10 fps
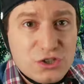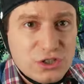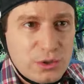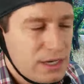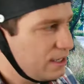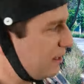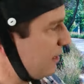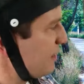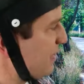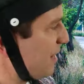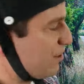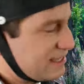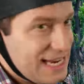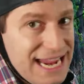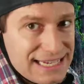to their
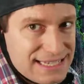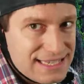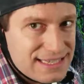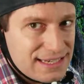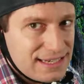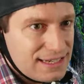dates.